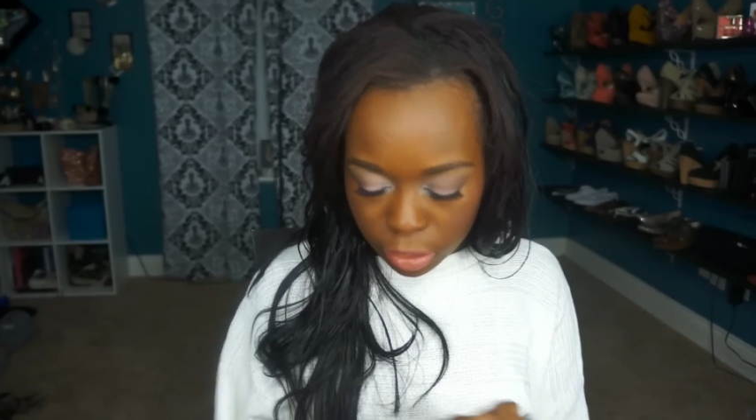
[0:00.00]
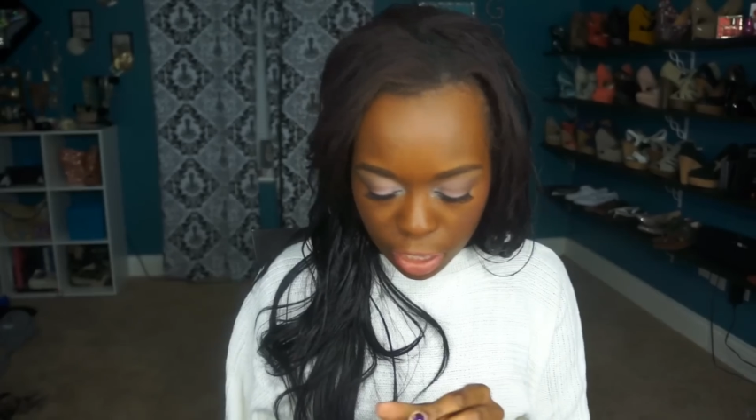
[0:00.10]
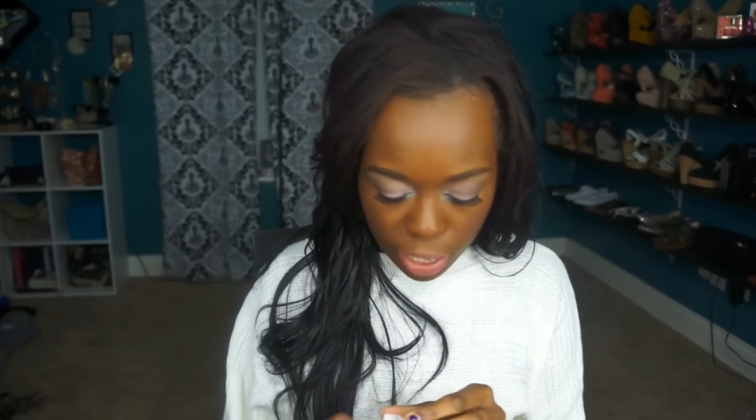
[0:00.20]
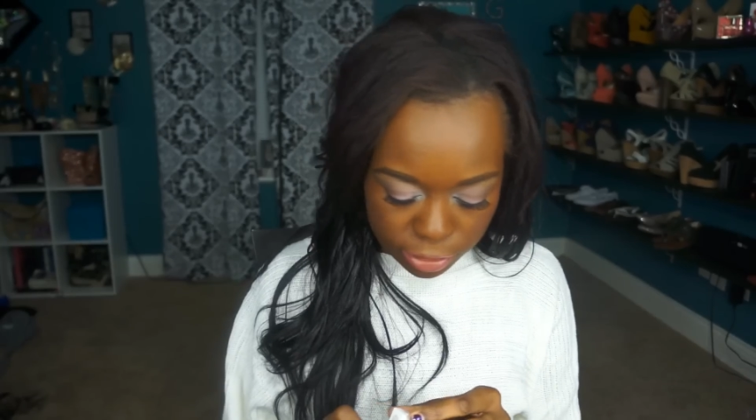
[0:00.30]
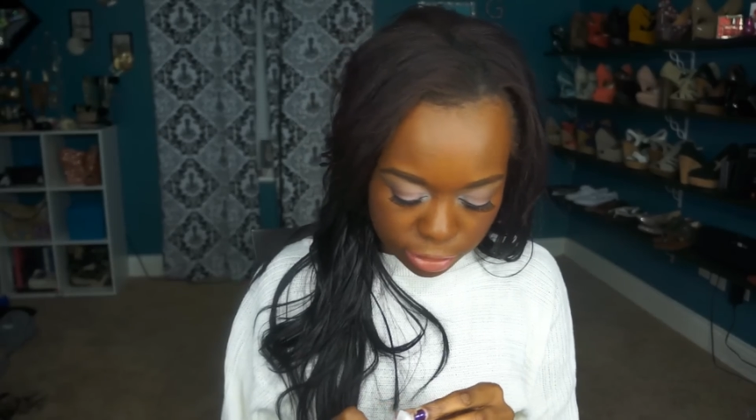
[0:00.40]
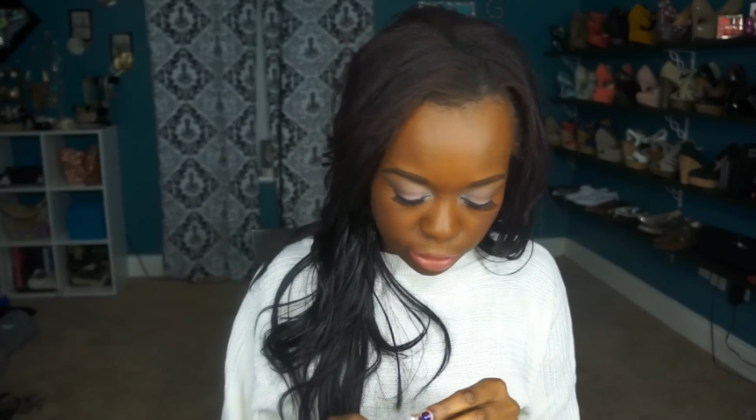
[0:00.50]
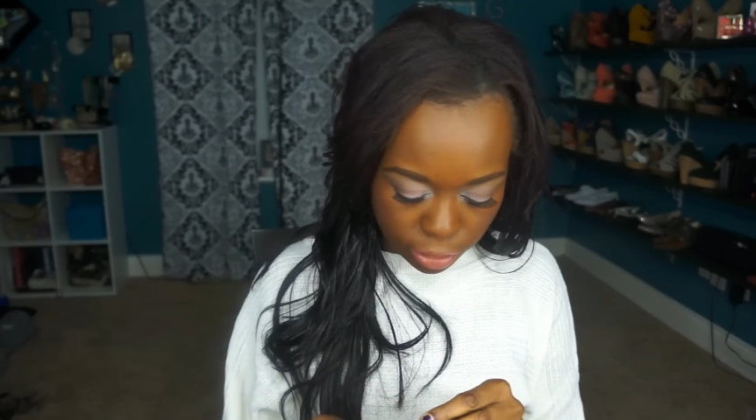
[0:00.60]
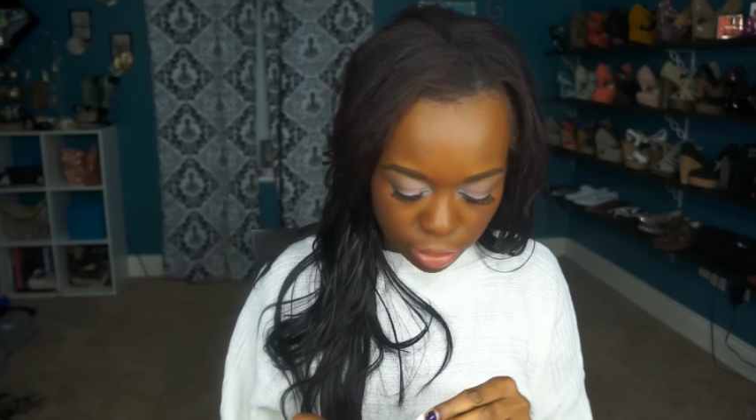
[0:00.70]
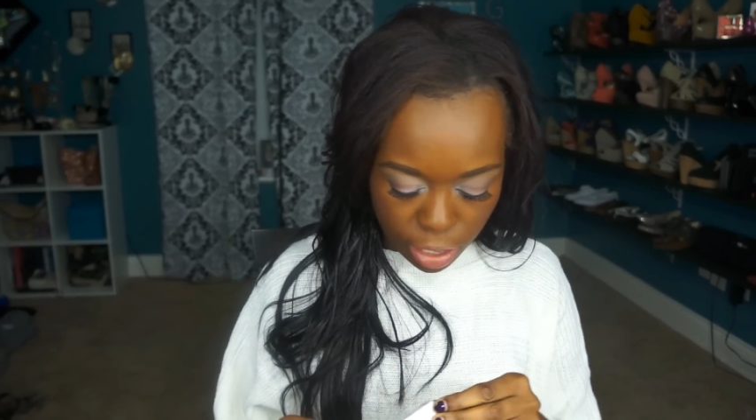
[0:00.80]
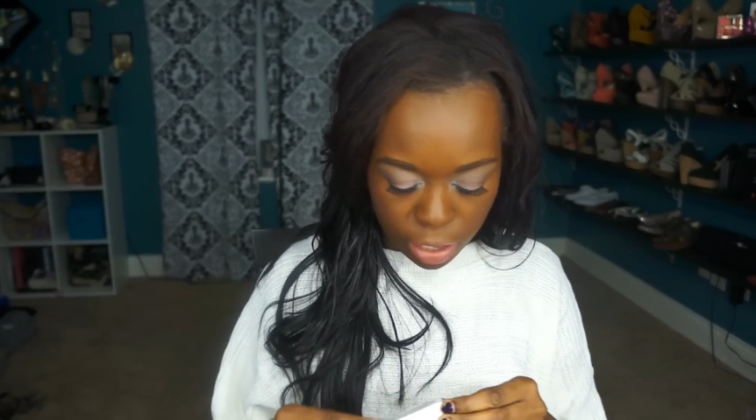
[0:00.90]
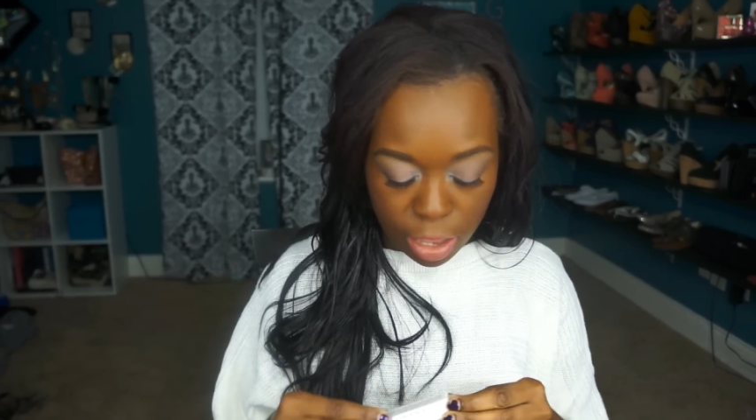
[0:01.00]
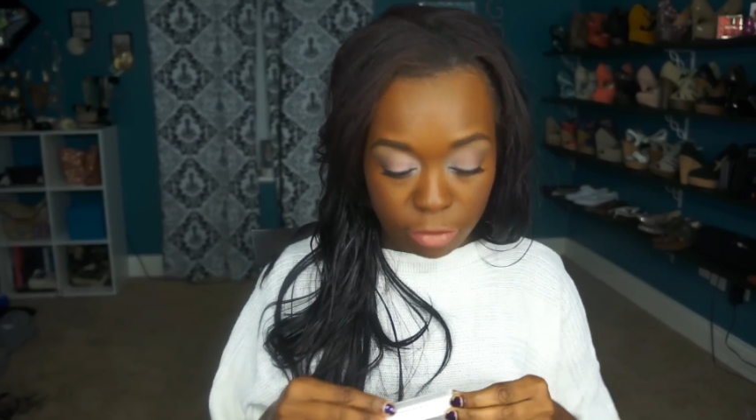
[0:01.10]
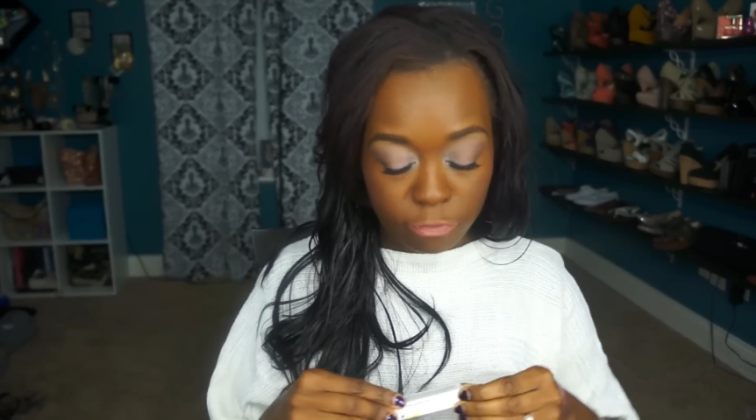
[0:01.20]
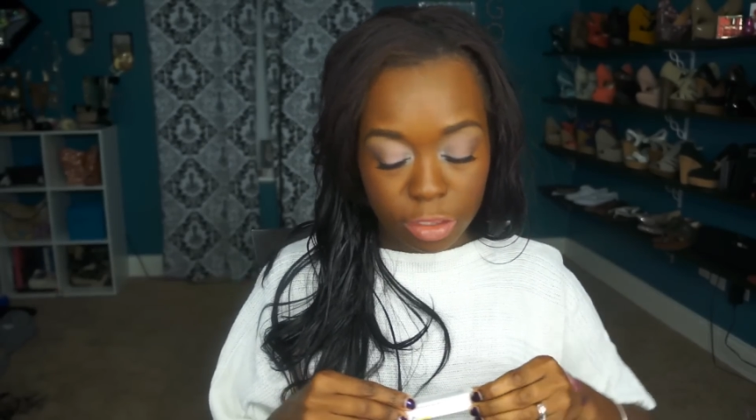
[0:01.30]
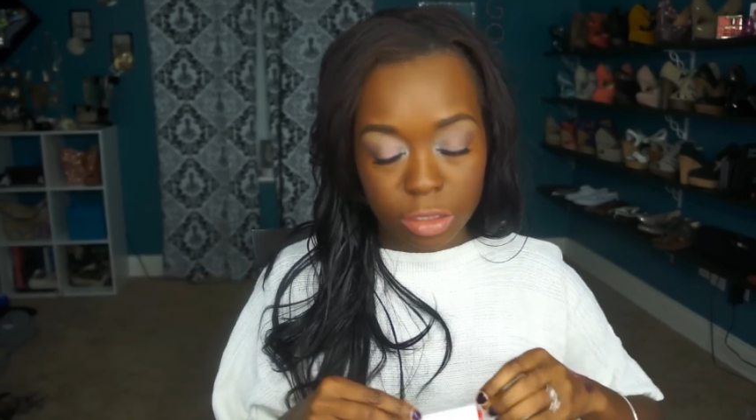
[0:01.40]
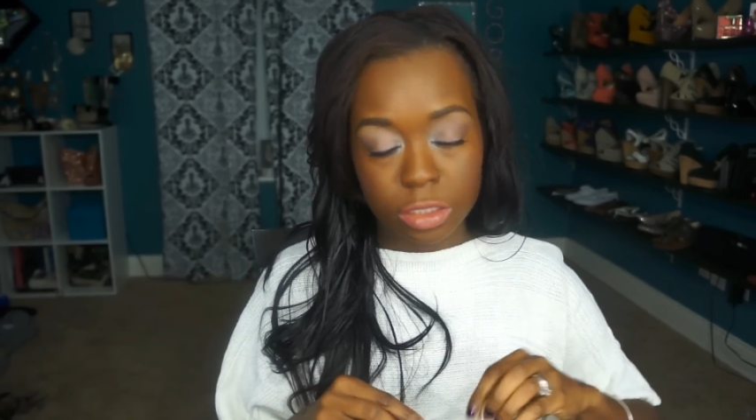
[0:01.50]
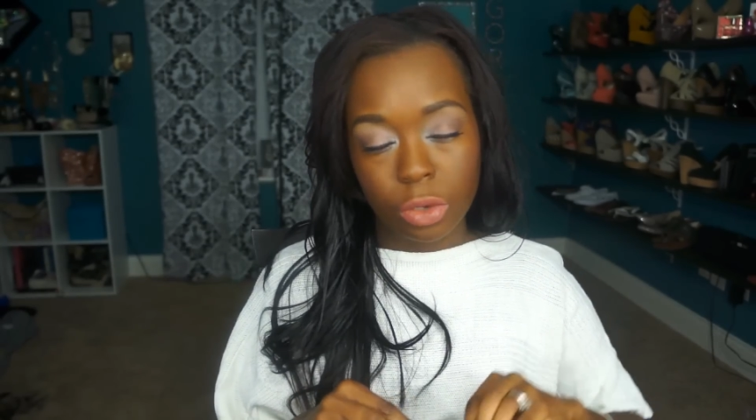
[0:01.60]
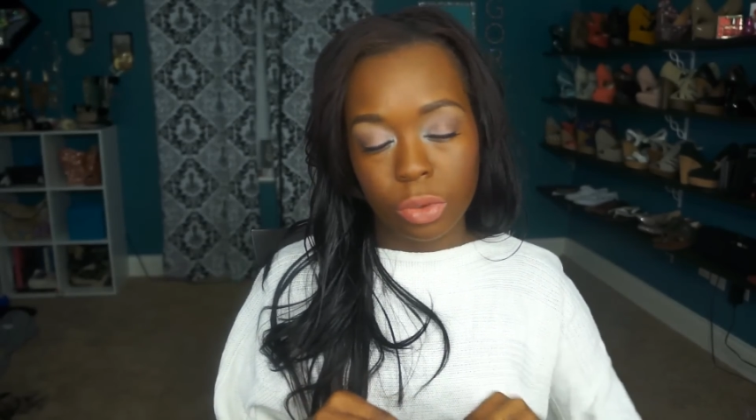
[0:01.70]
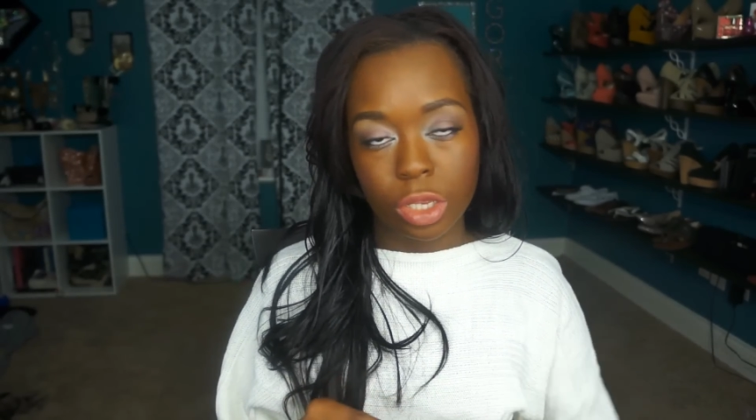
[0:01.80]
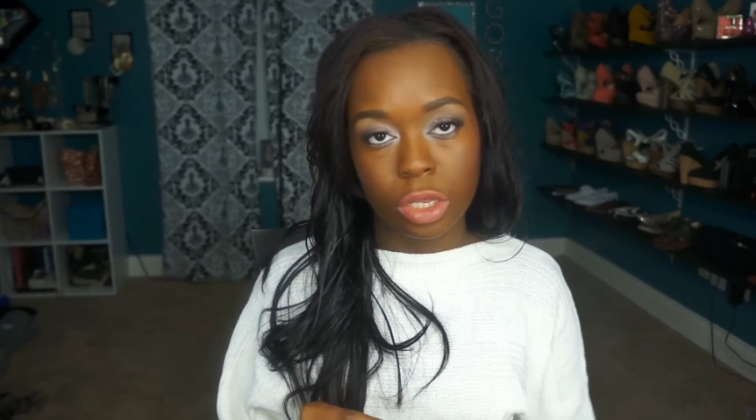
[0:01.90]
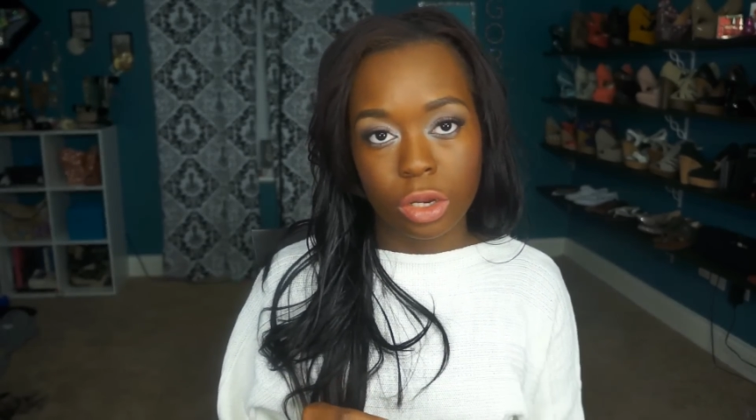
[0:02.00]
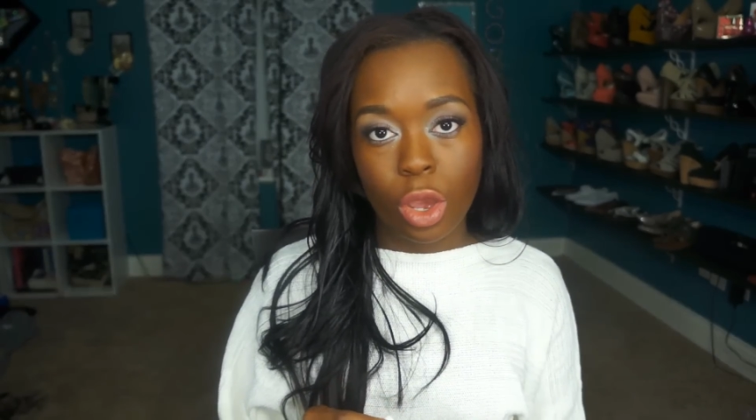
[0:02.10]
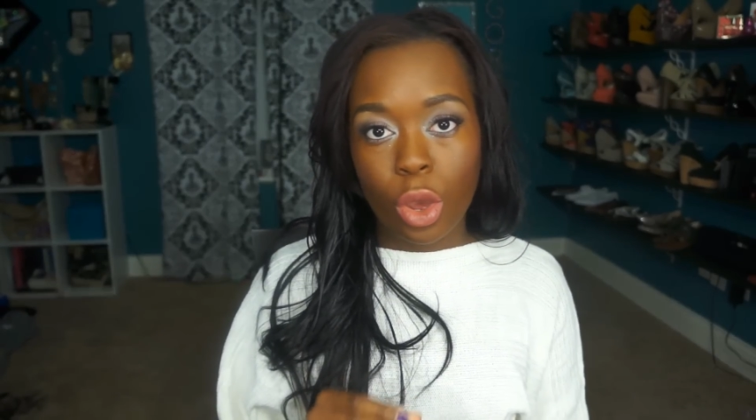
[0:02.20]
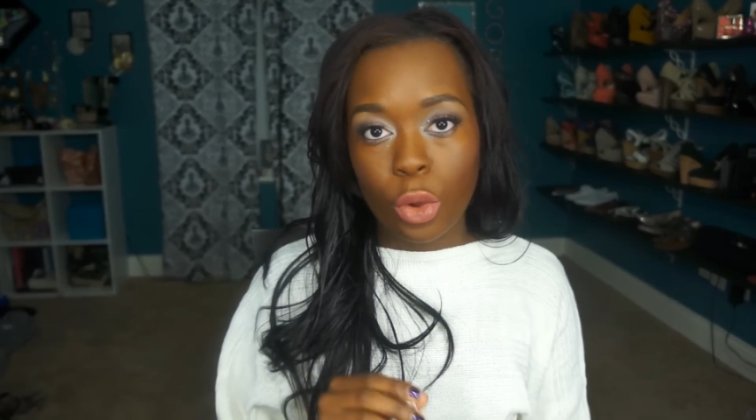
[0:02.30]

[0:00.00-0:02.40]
And lastly, I got Feelin' So Good,